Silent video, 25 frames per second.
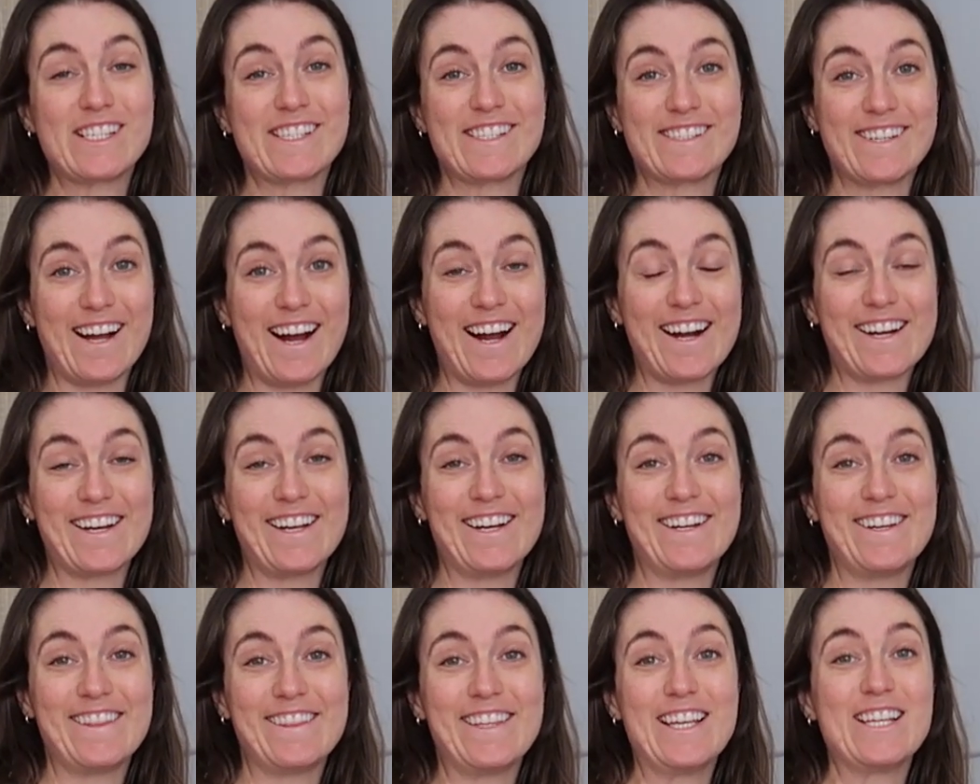
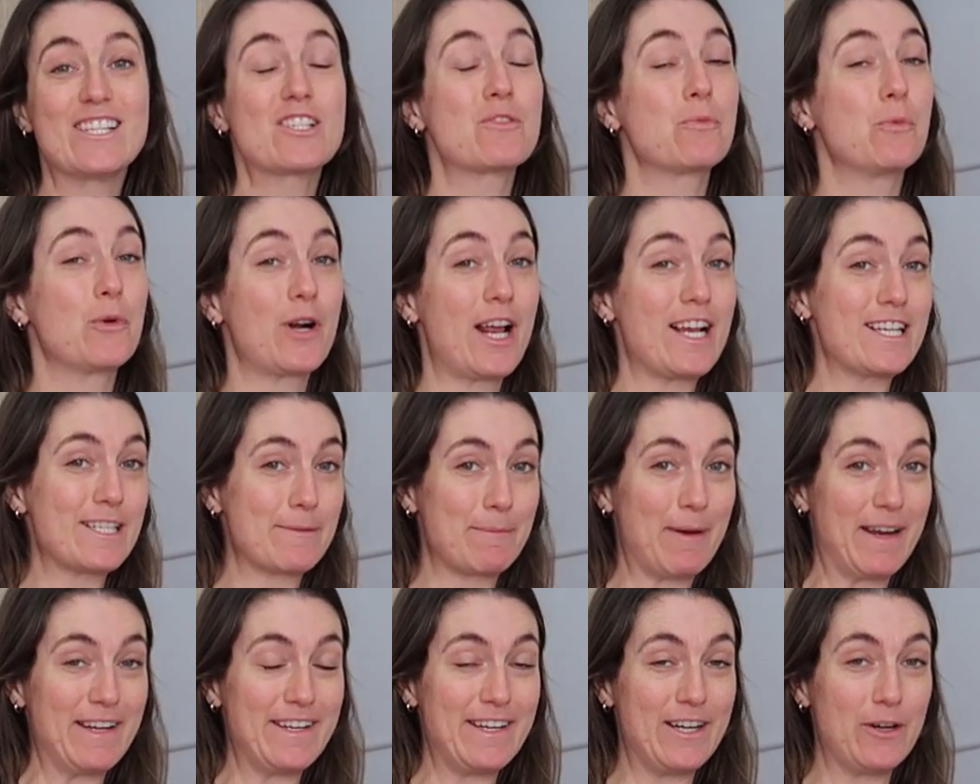started this what I
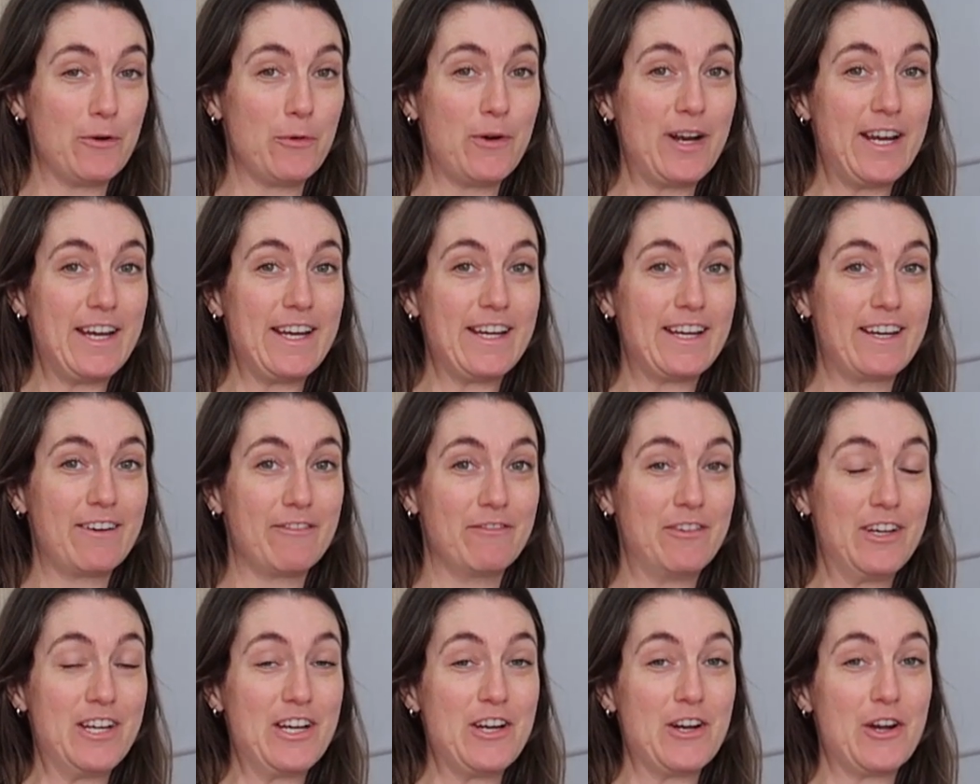spend in a week
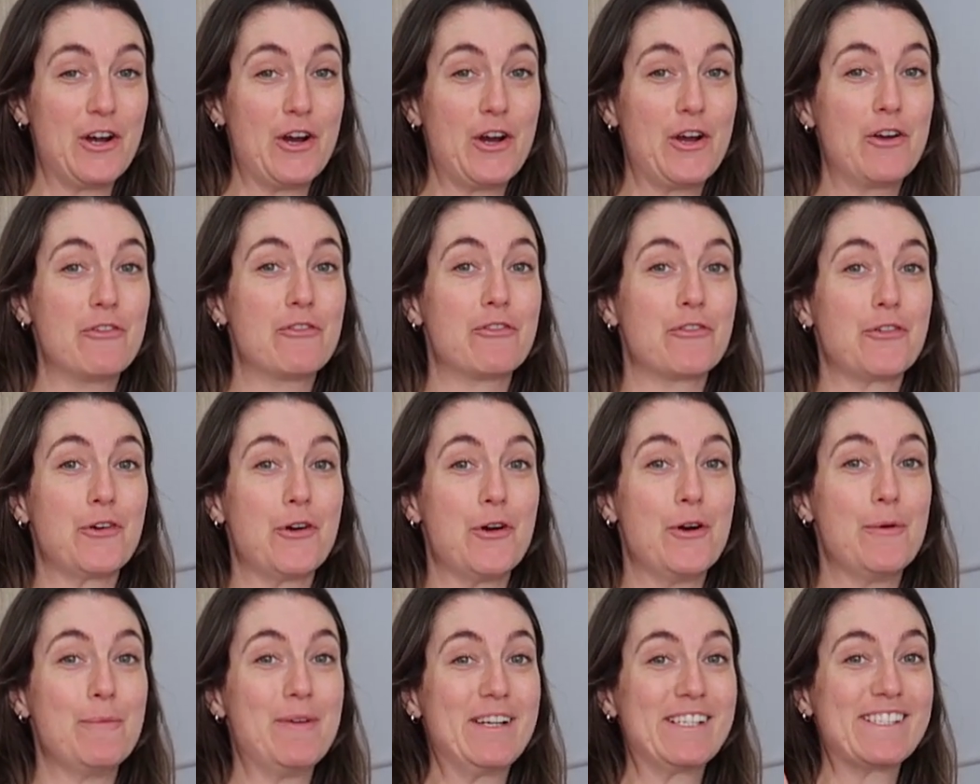video
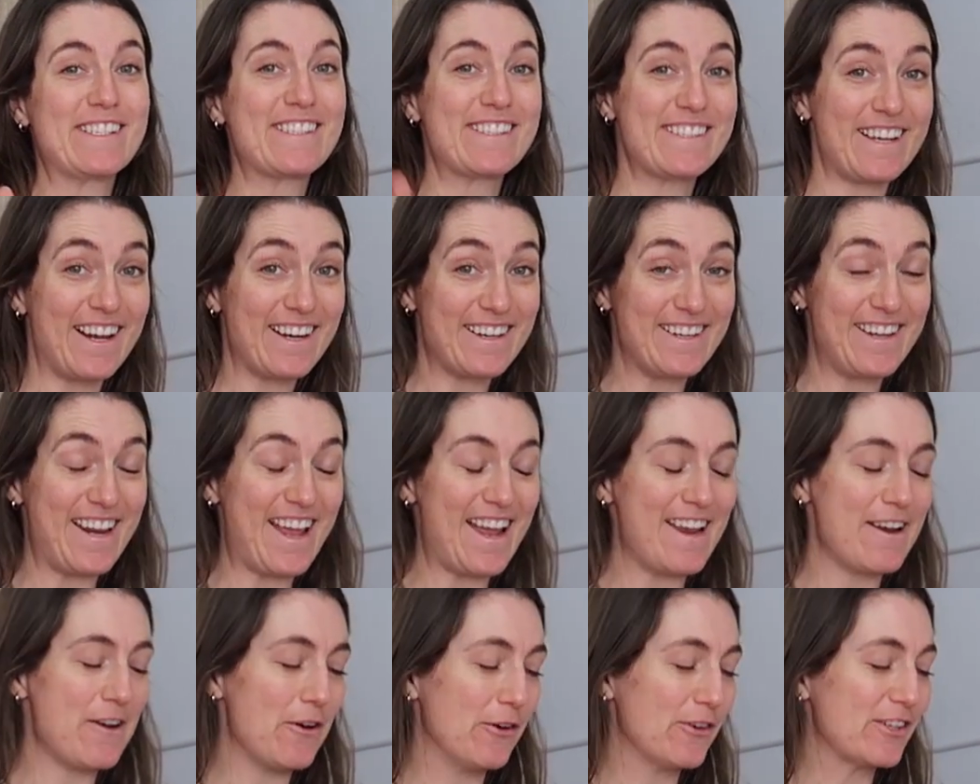from
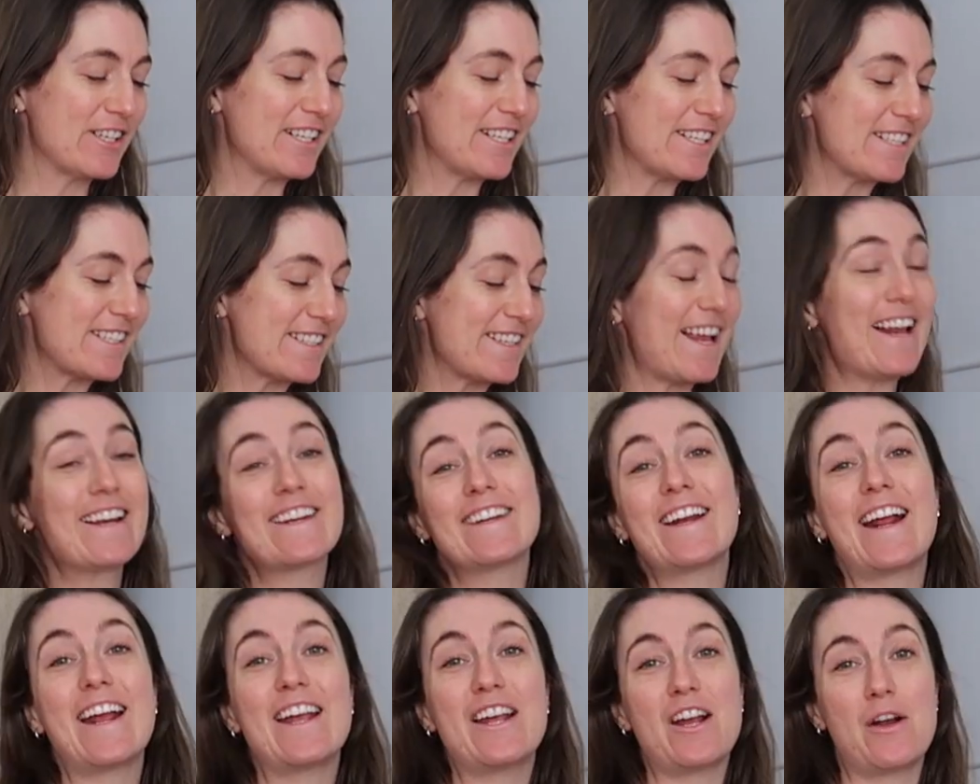Sunday, on
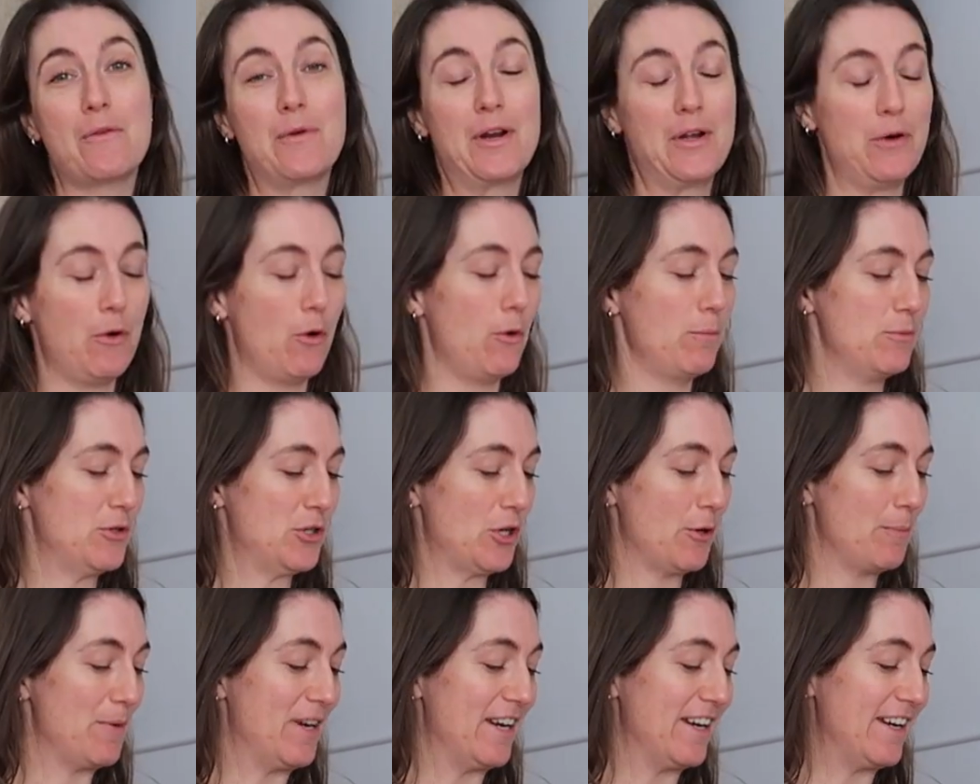Saturday I went op
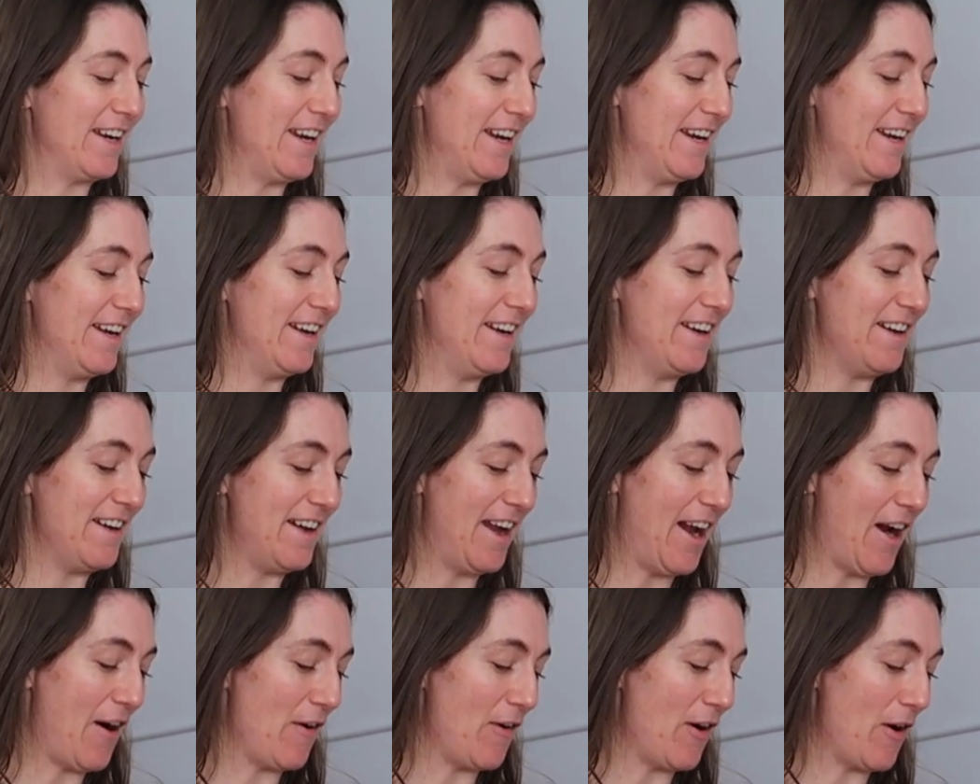shopping in
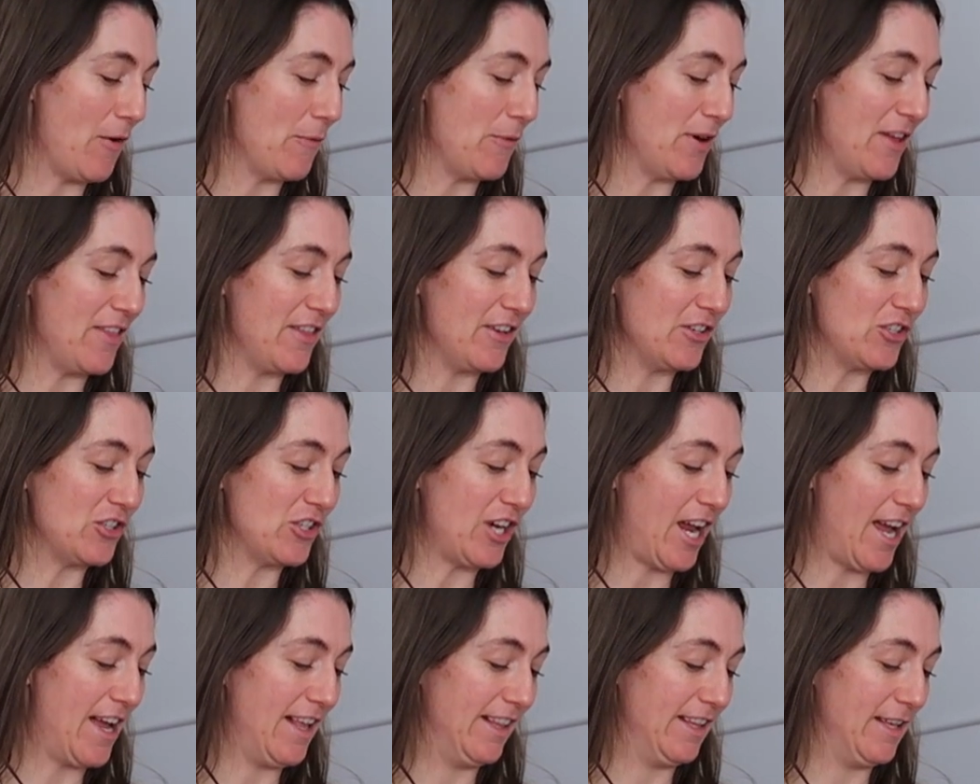Nowra with
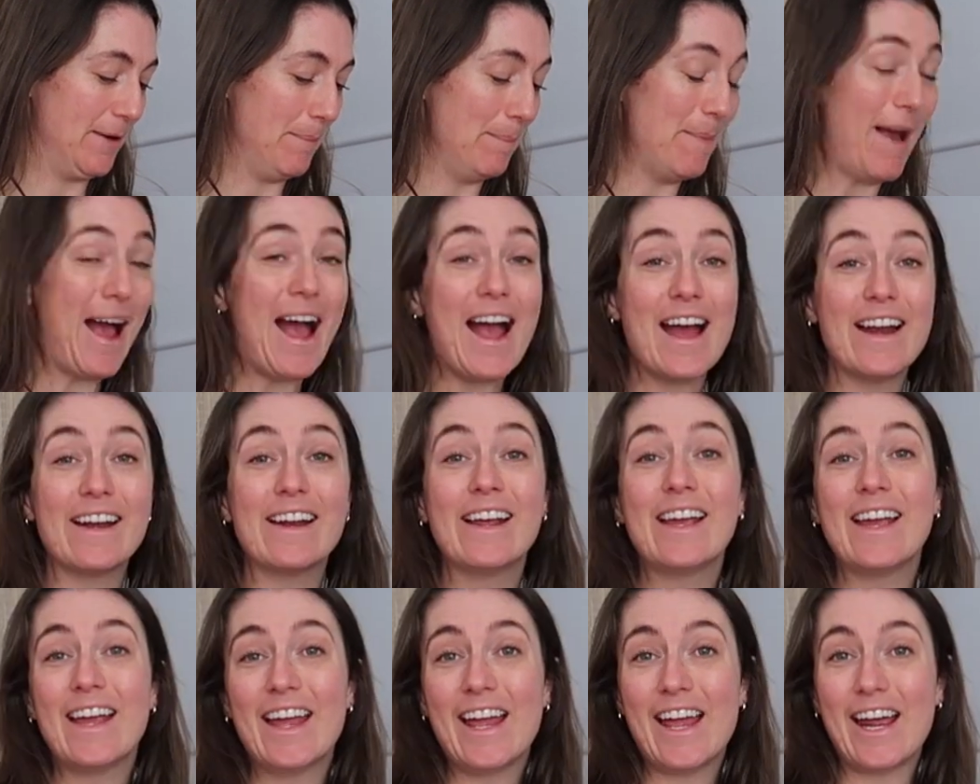Shale and
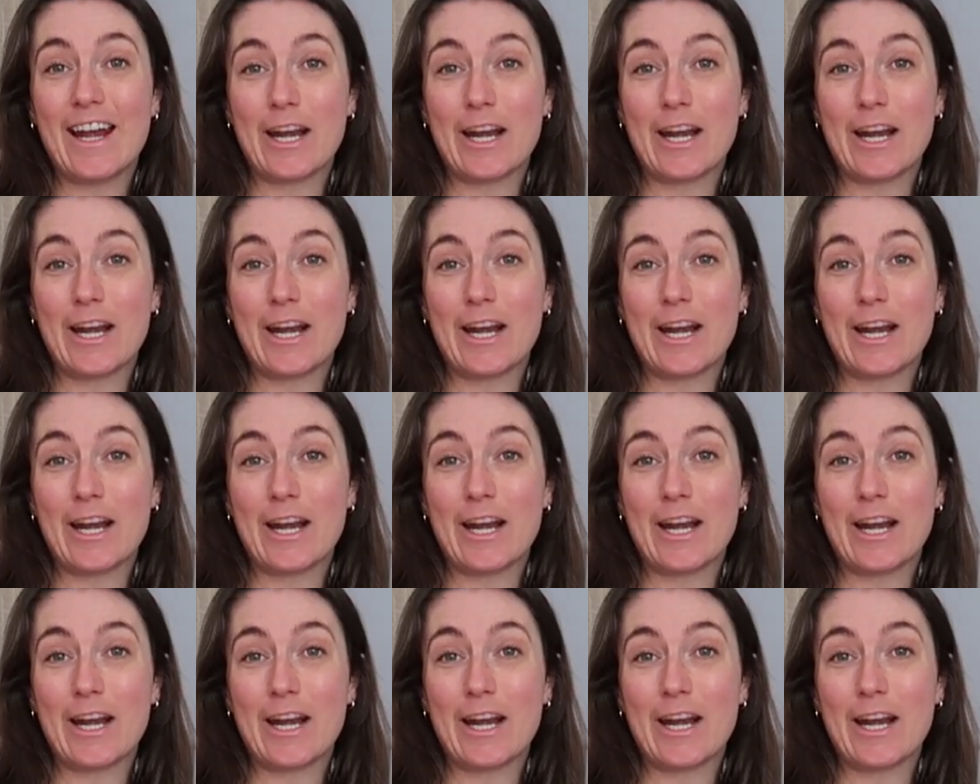Pat,